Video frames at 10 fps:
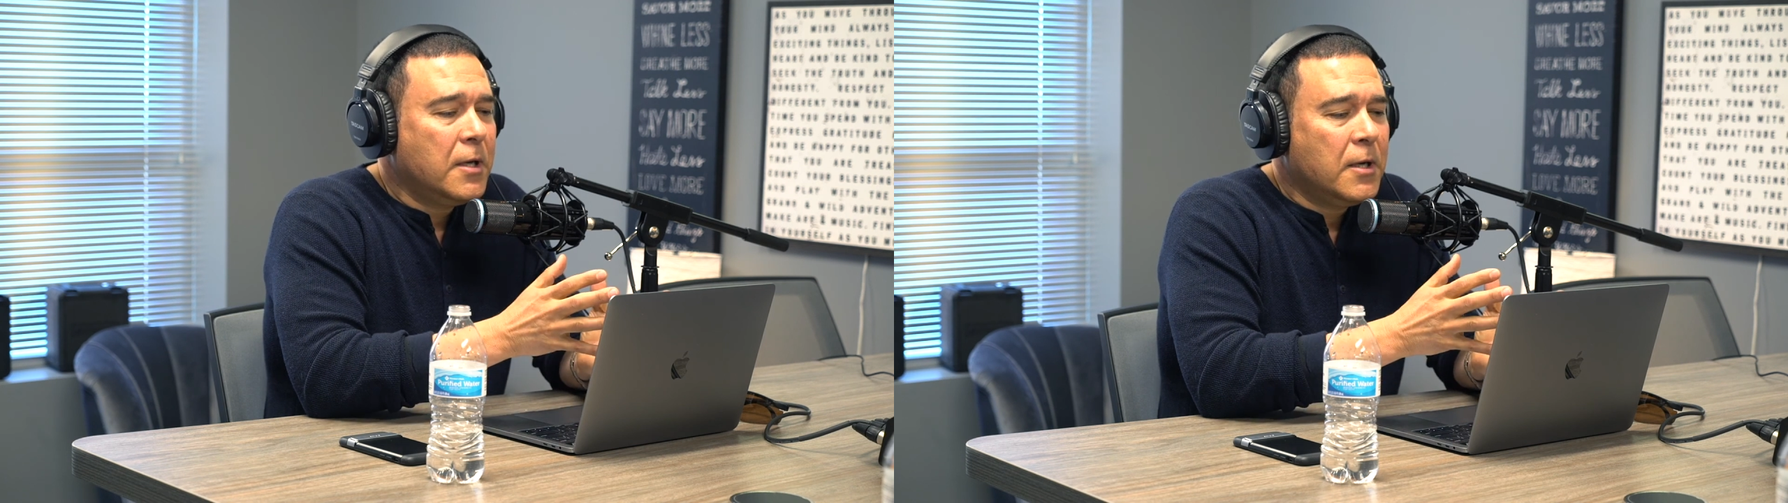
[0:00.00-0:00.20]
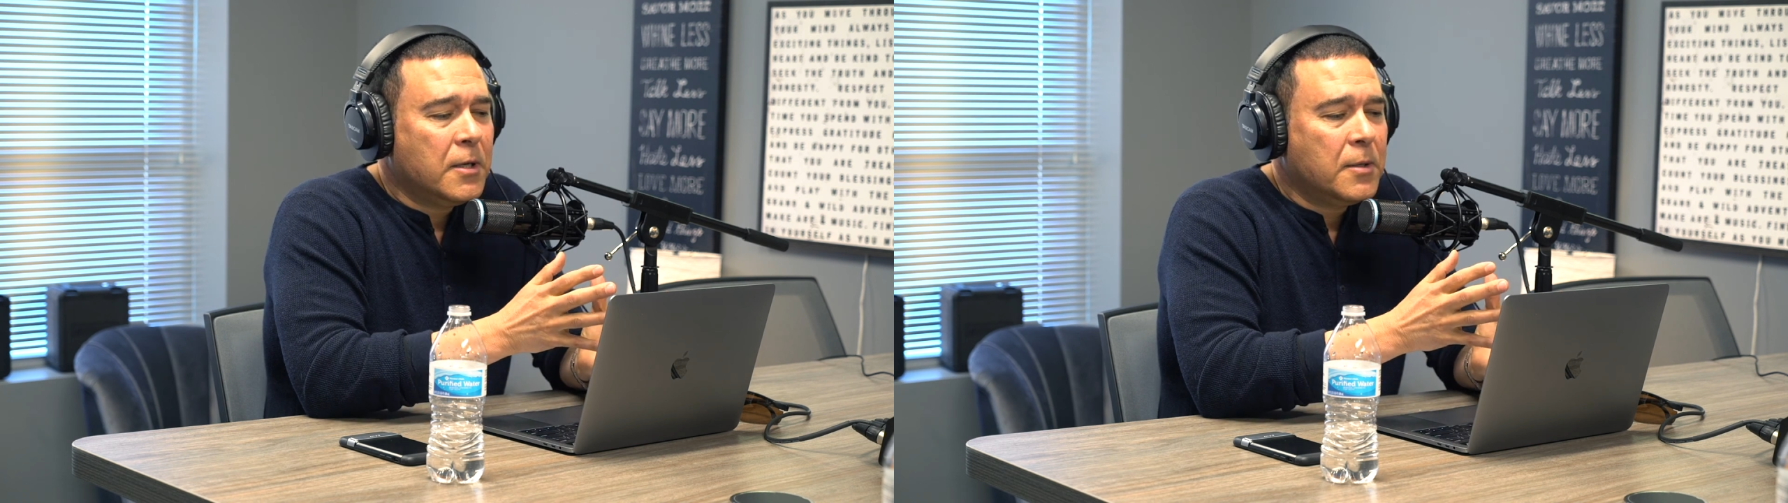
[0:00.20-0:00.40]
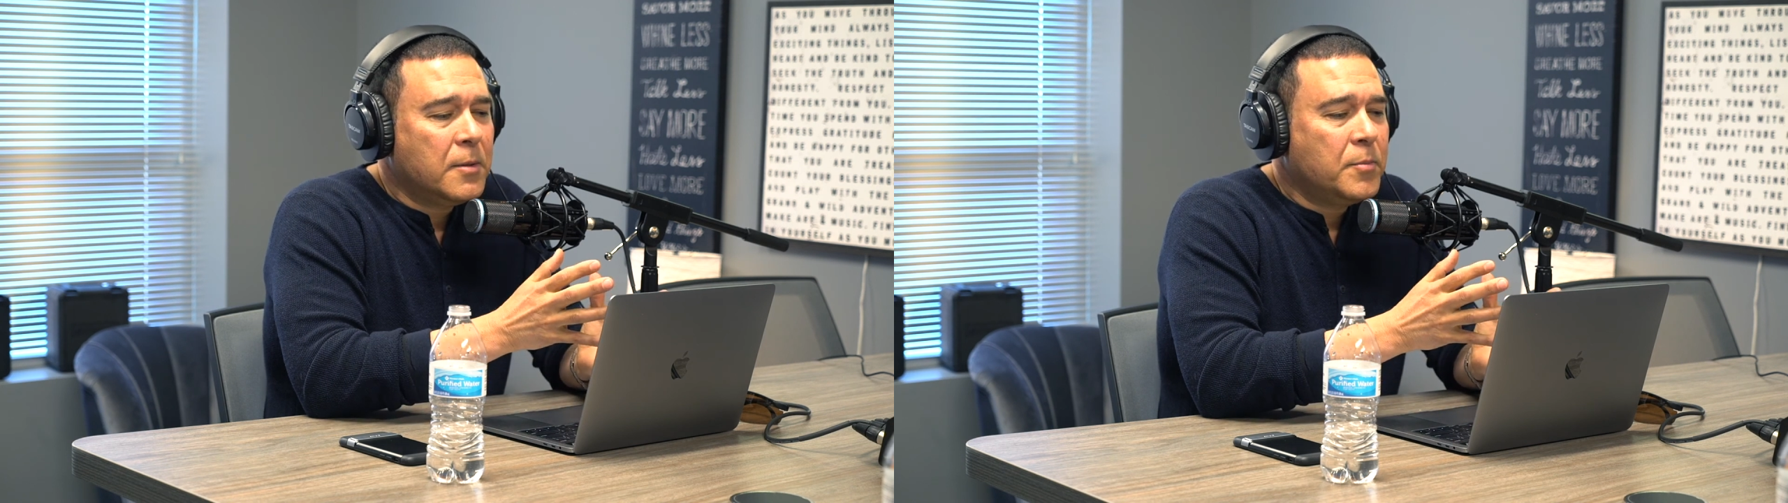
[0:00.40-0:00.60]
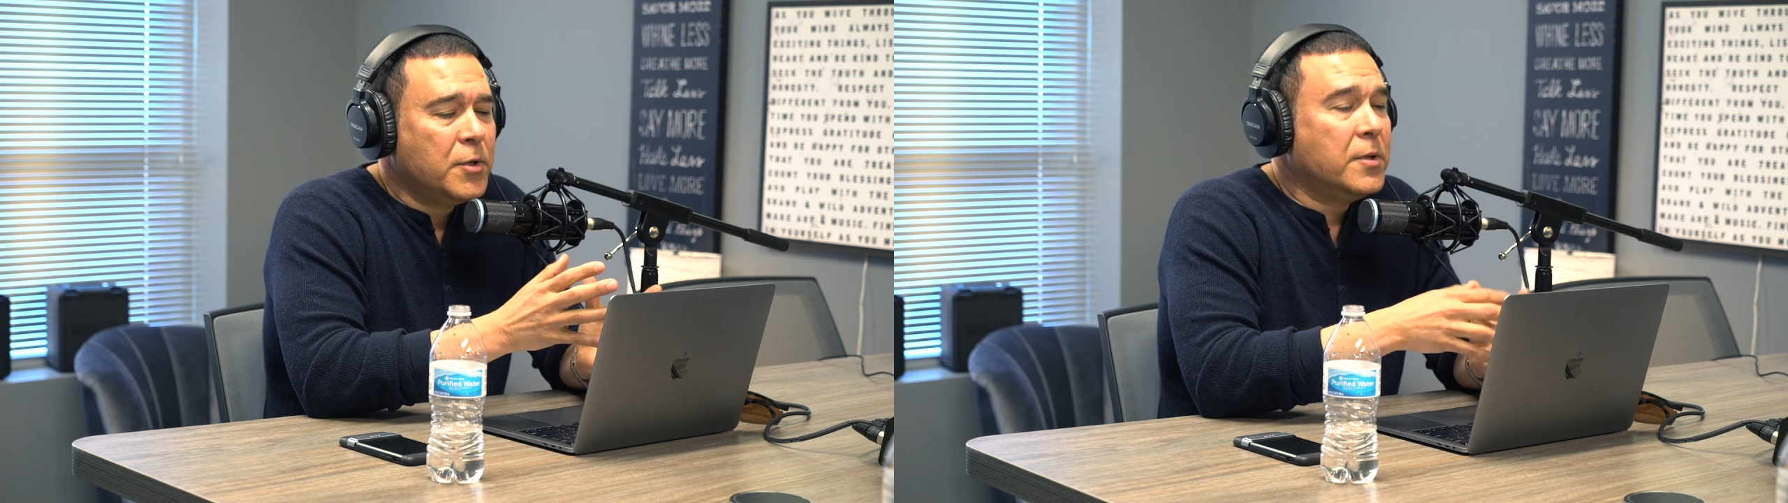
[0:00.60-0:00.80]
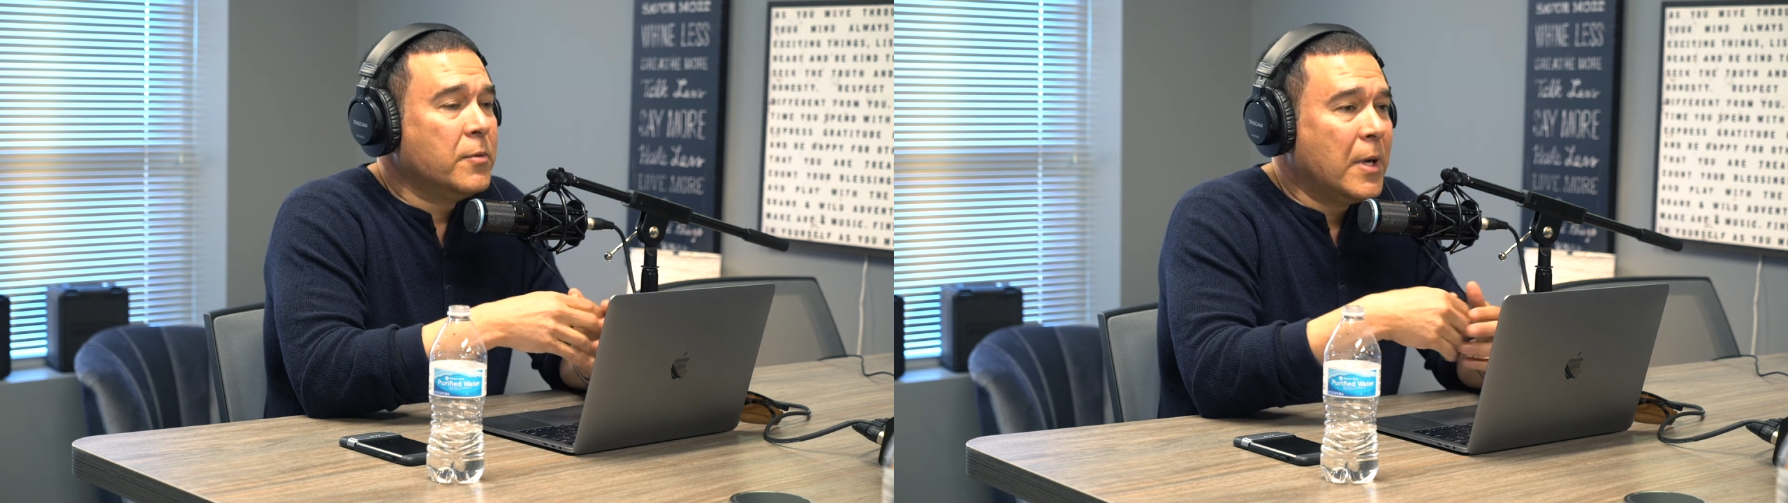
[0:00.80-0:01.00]
uh,
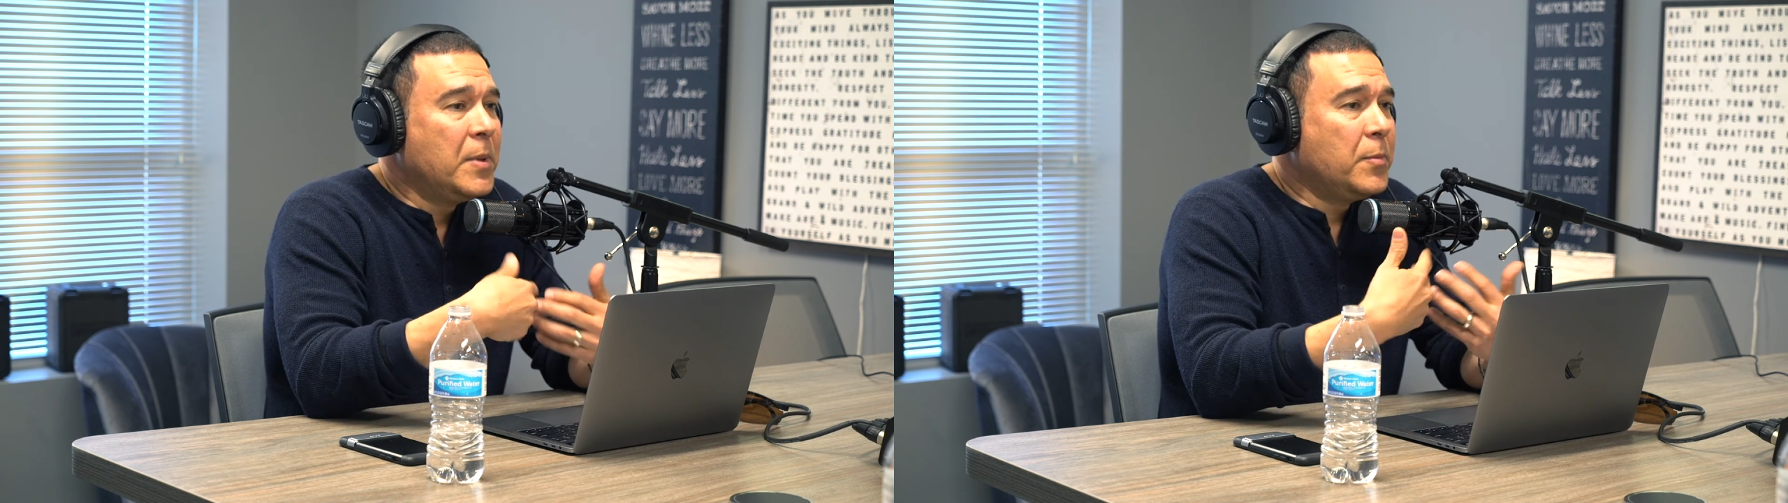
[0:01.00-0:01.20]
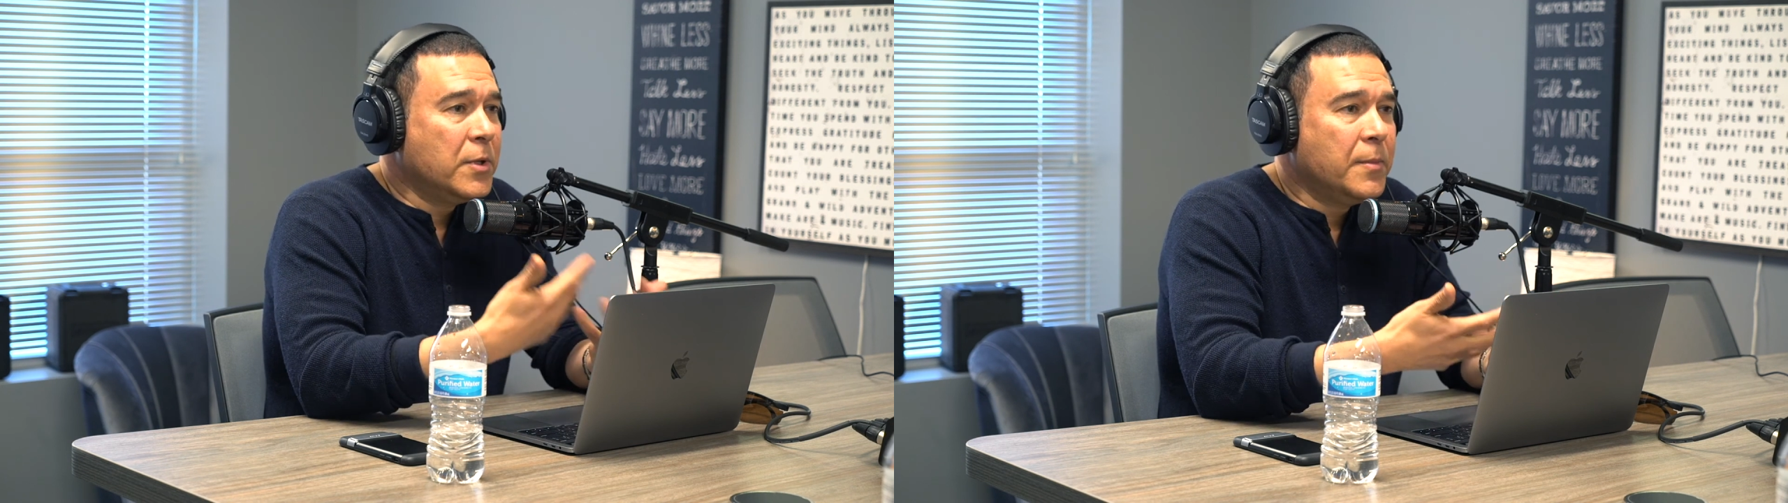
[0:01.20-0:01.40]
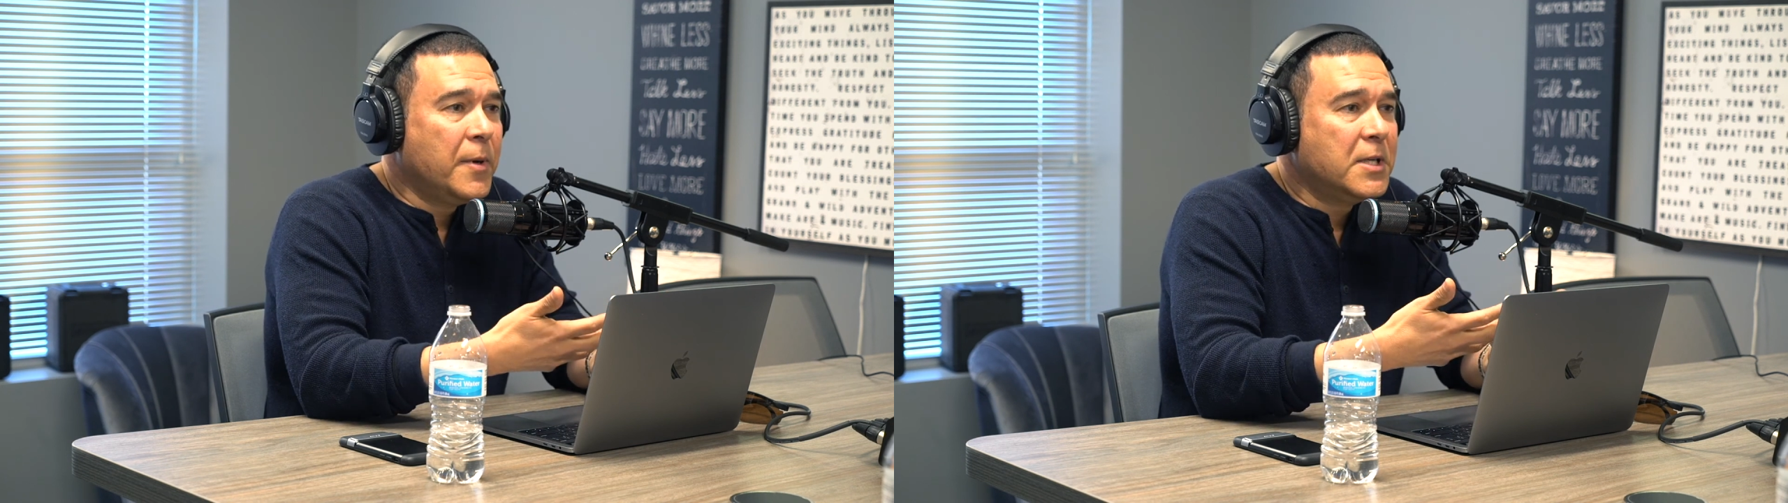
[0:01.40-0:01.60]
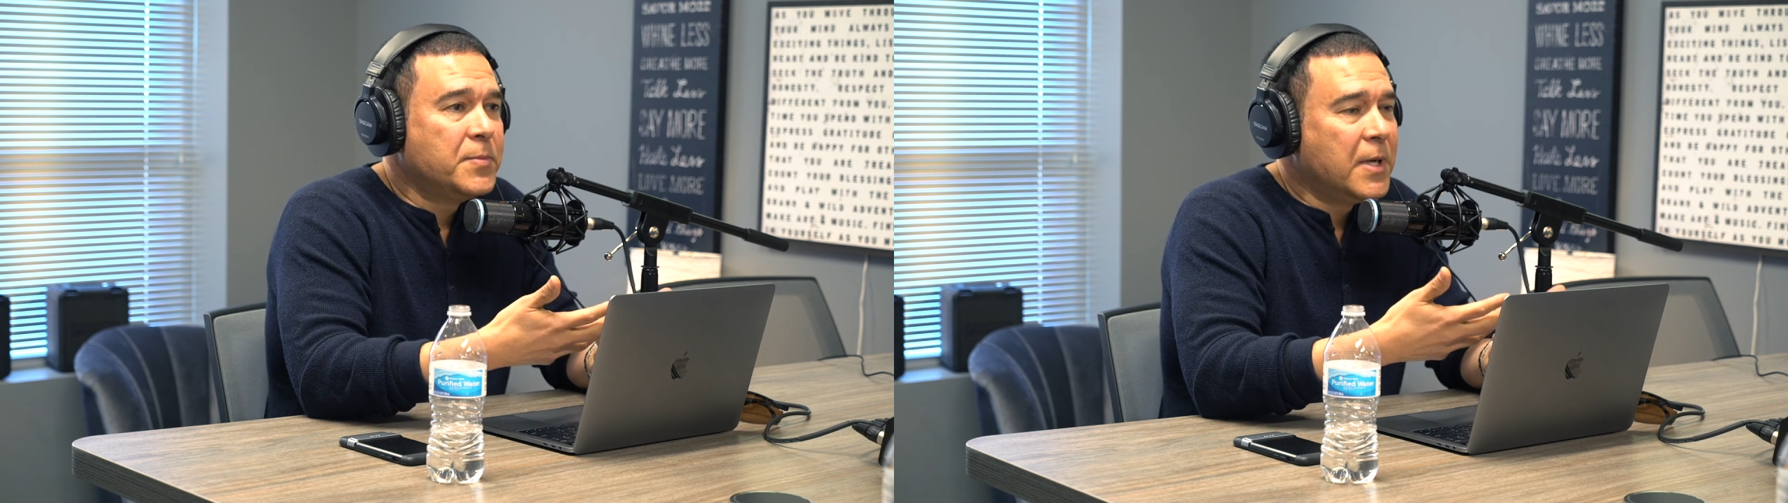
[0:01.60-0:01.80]
putting the right people on the bus,